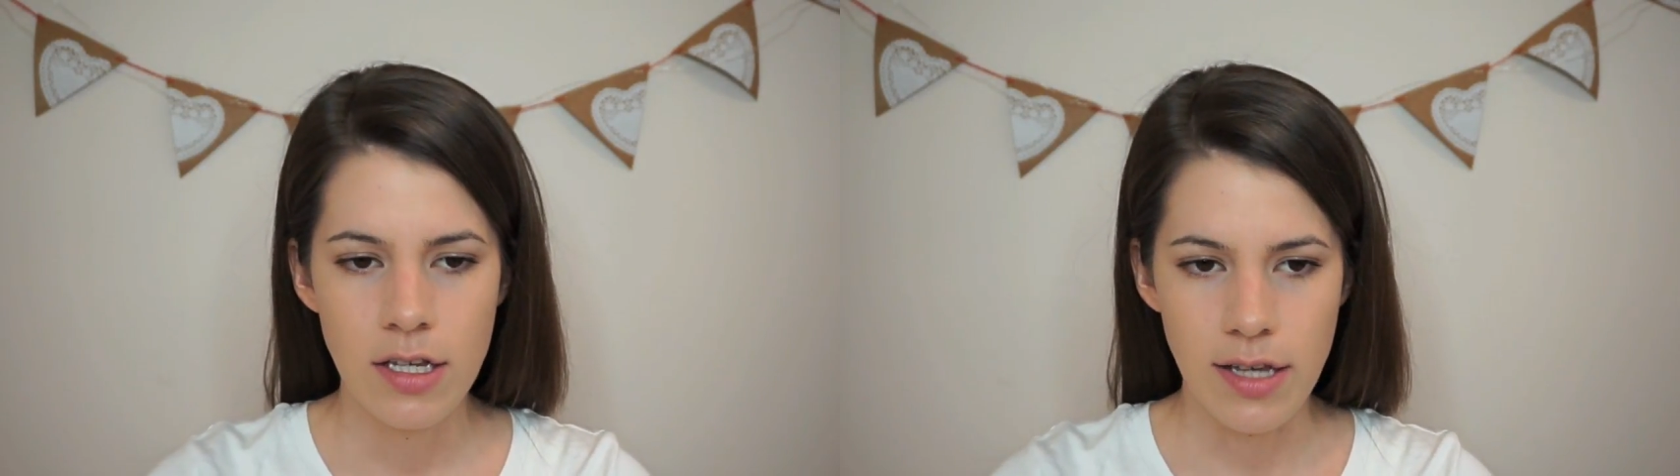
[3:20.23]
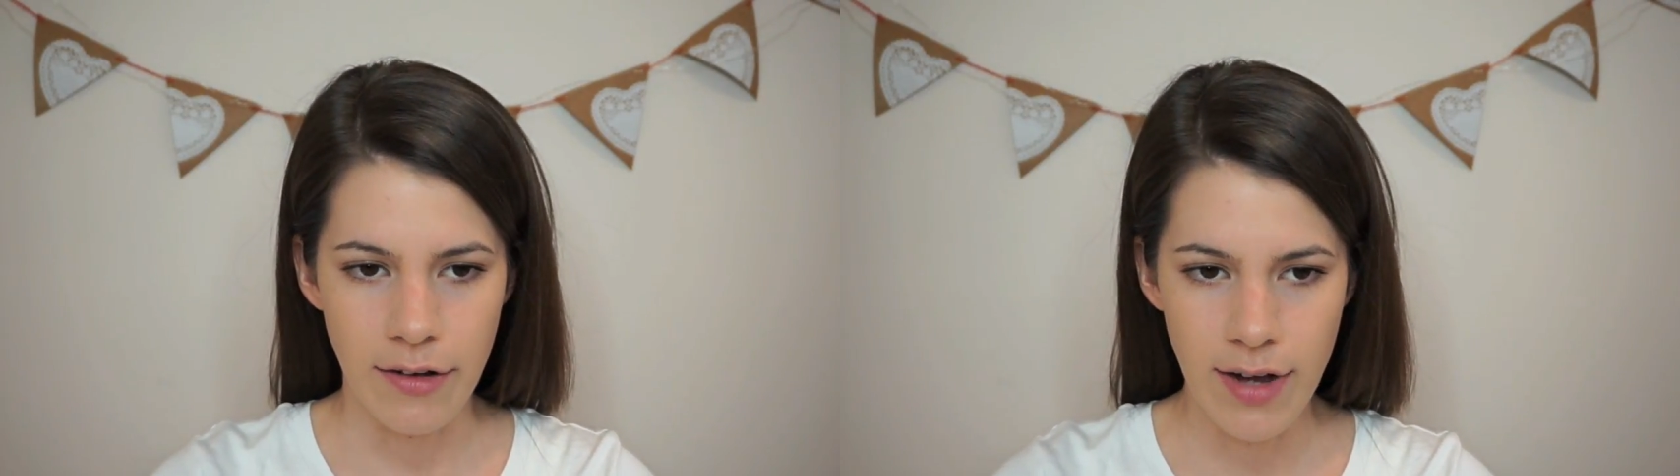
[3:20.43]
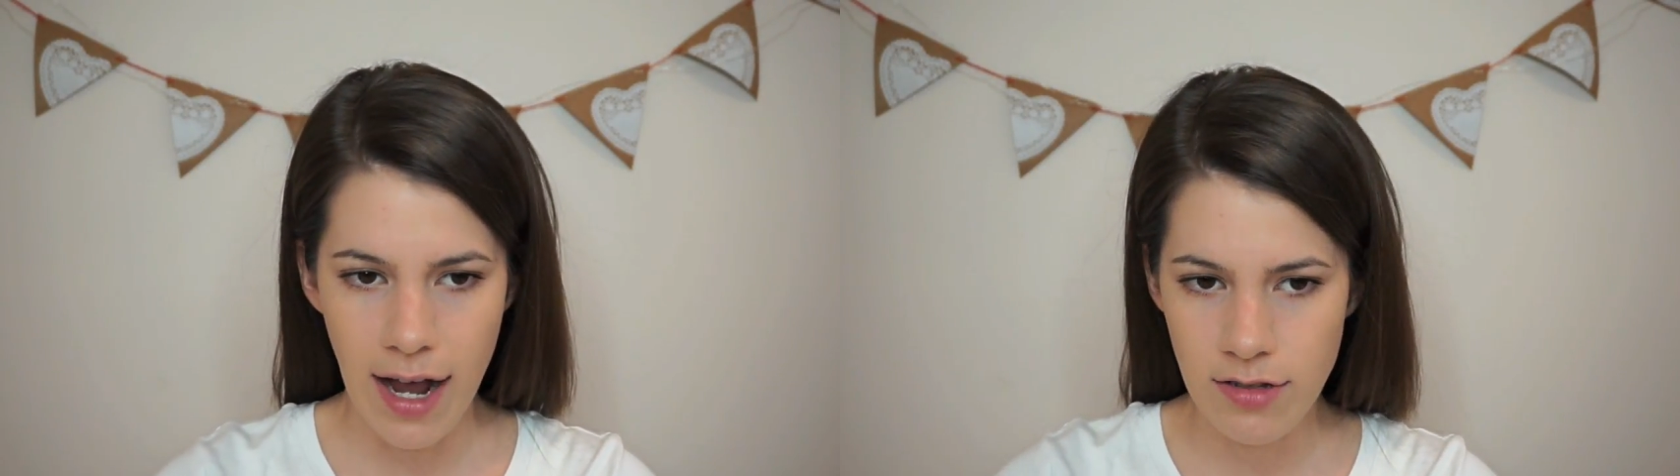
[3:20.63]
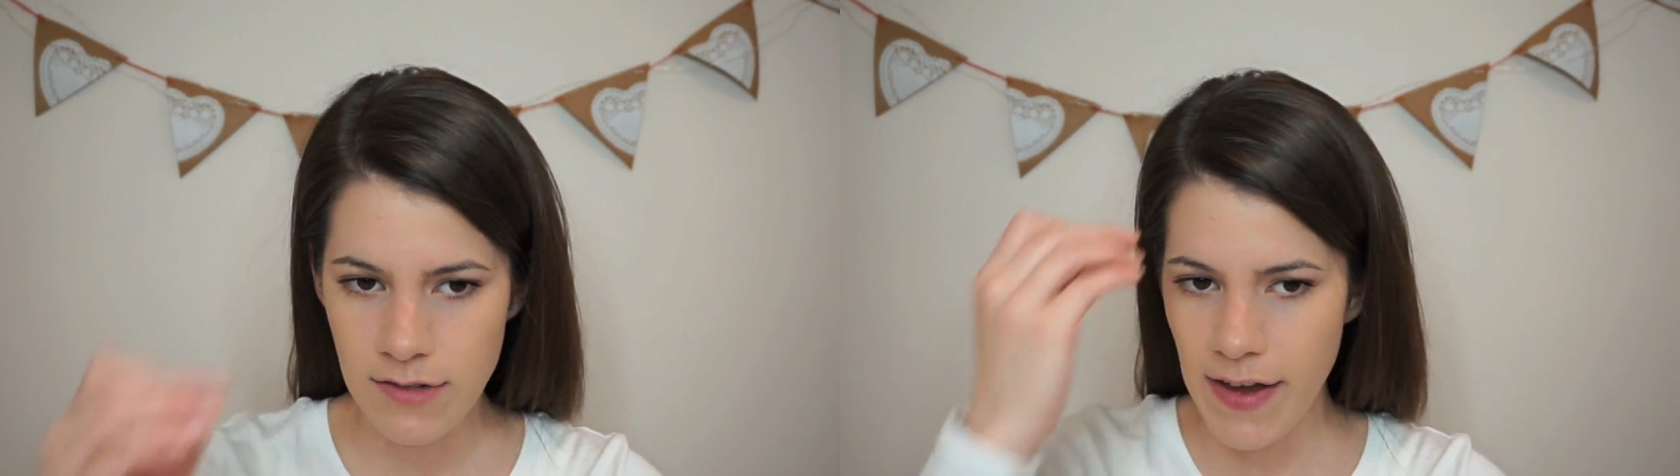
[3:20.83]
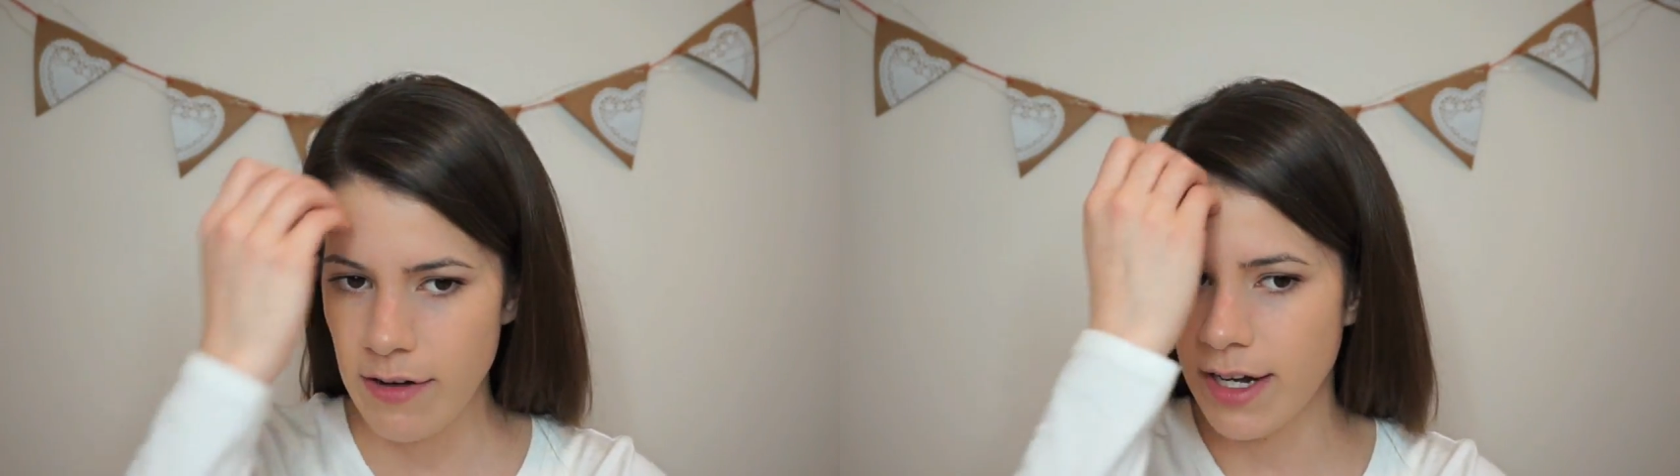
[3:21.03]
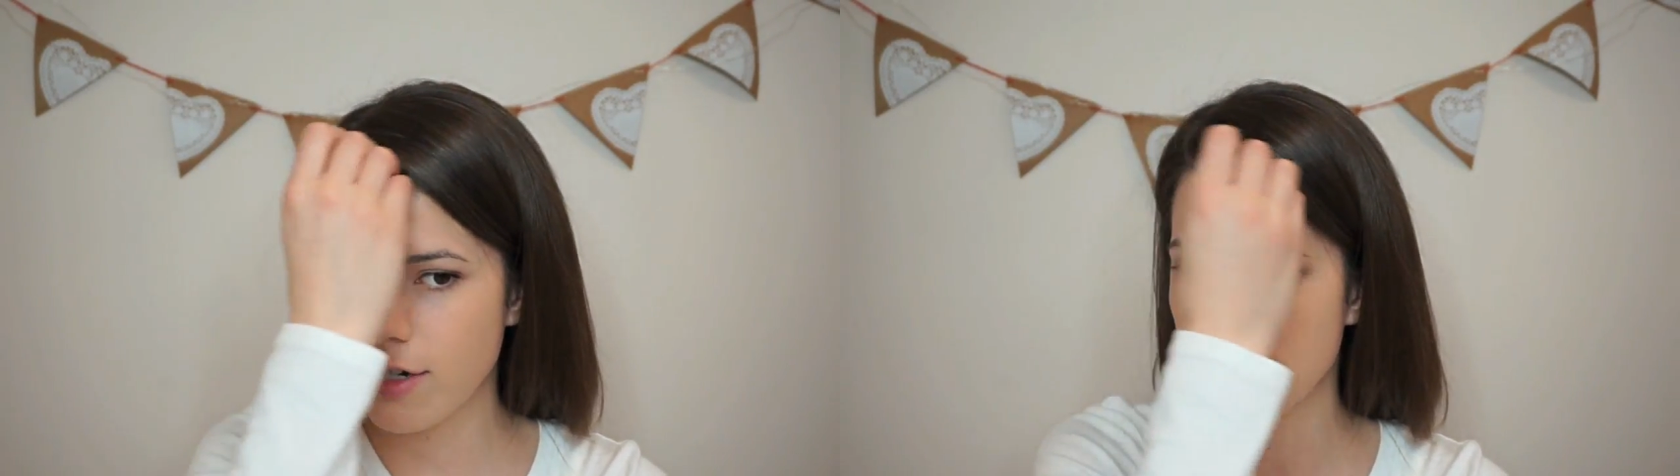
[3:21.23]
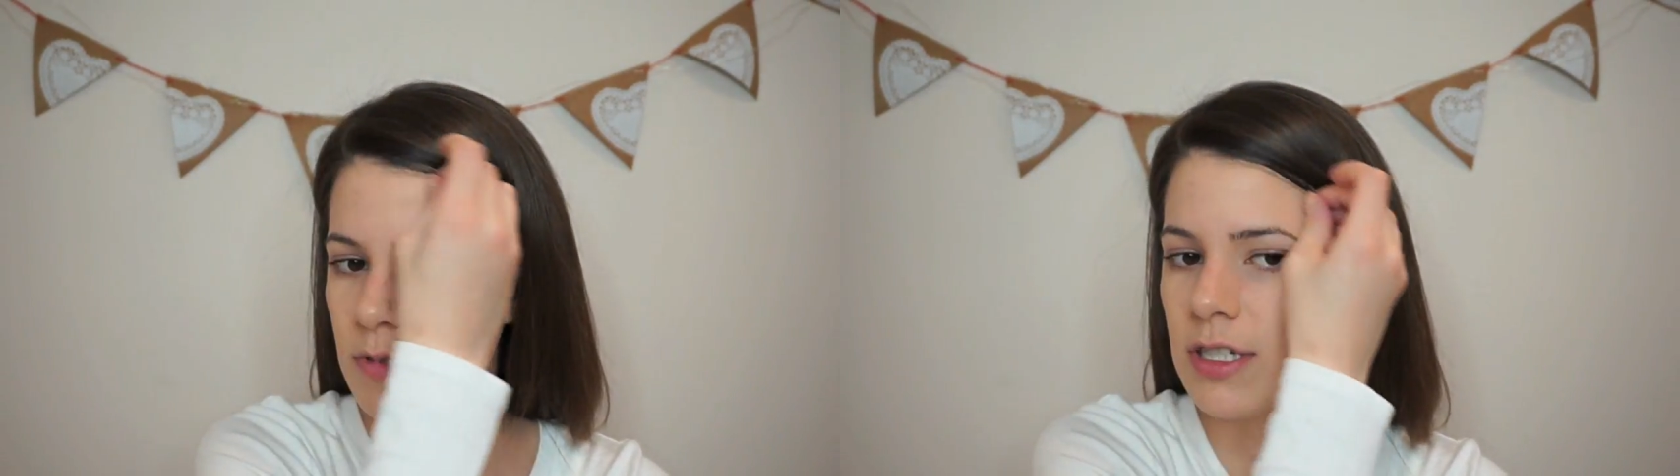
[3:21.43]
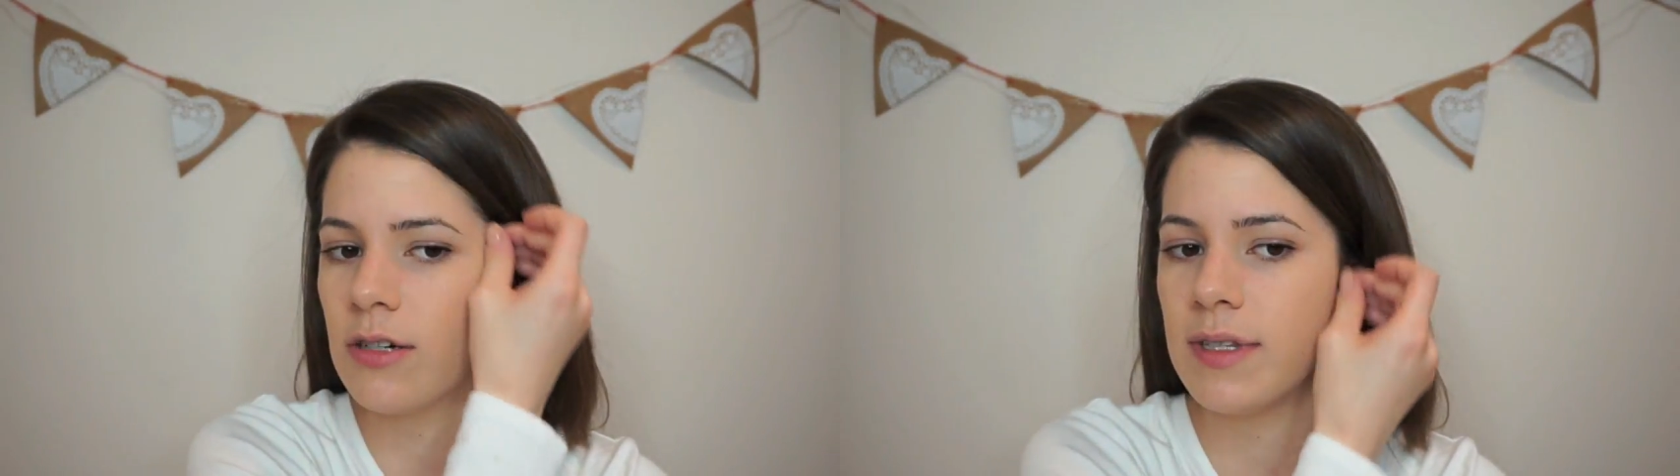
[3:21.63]
So I don't know how this foundation
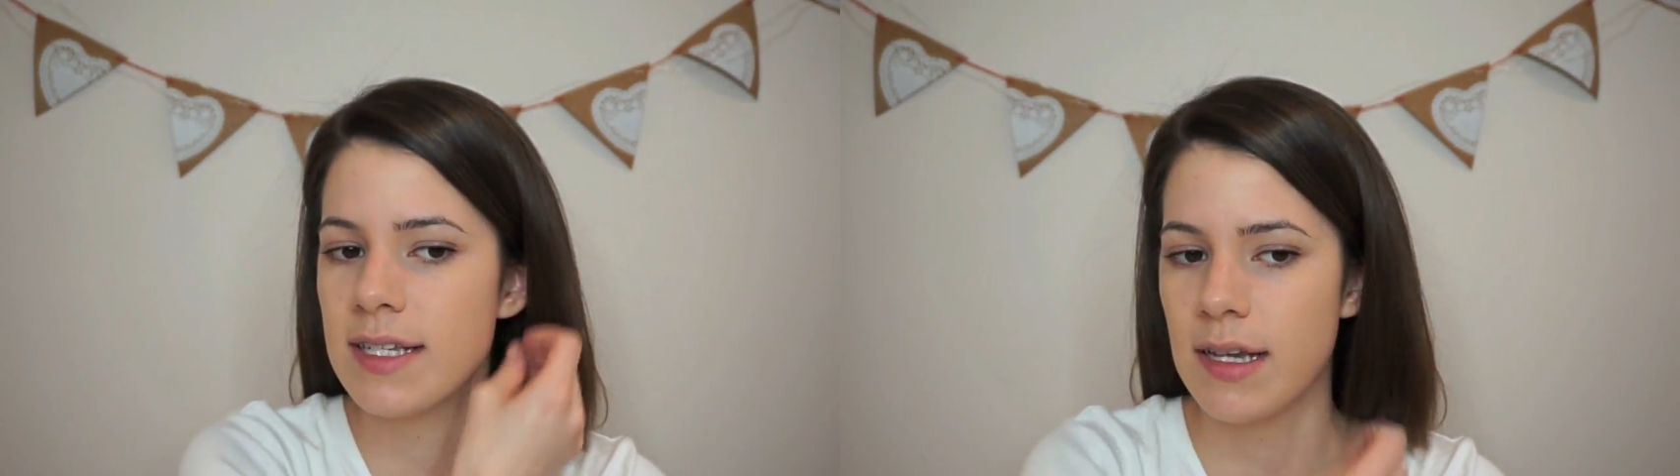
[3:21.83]
would do in the